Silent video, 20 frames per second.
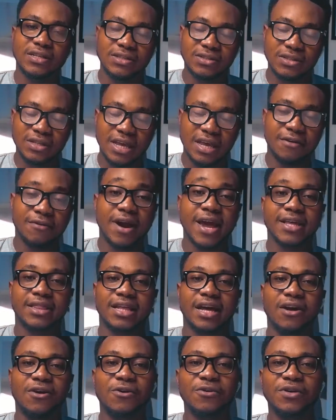a
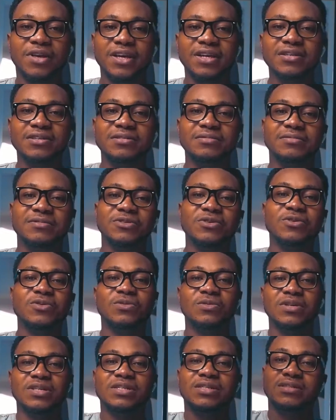writer. Okay,
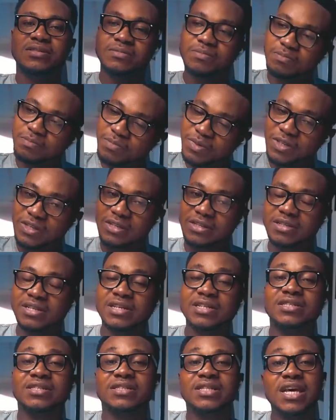so
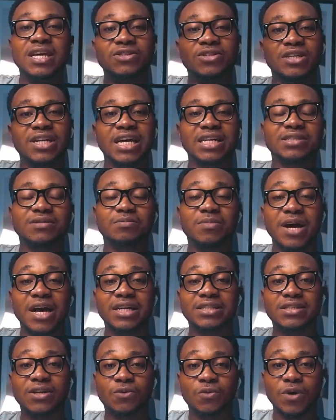it stays on that
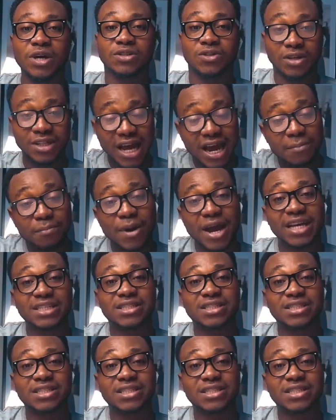buyer's request, on that buyer's